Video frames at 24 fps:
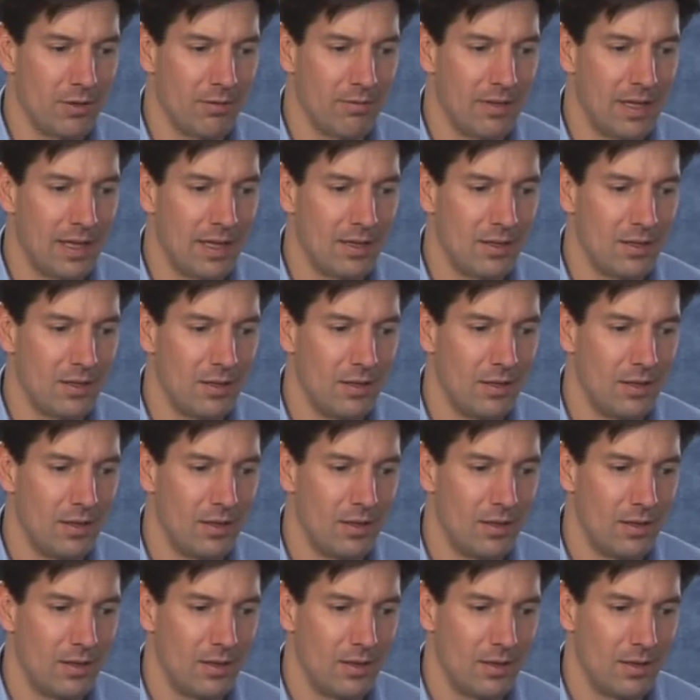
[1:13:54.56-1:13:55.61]
of that
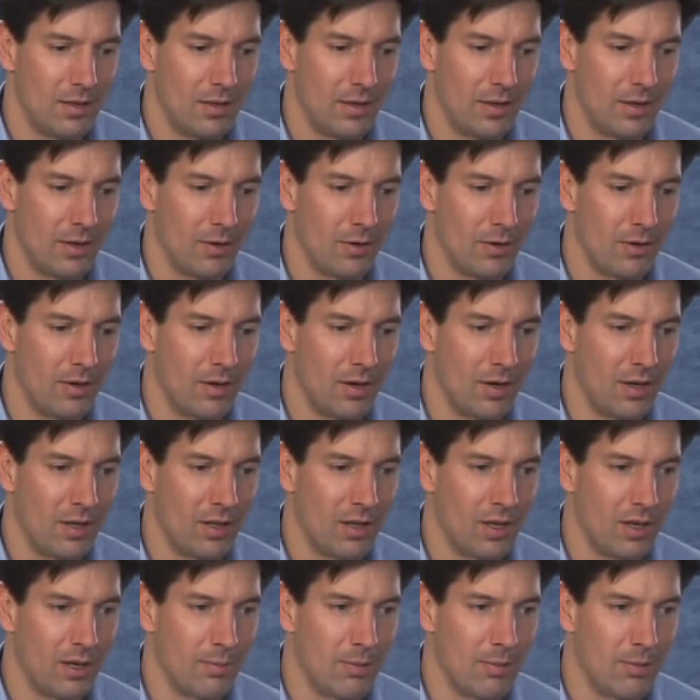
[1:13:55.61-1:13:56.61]
error dialog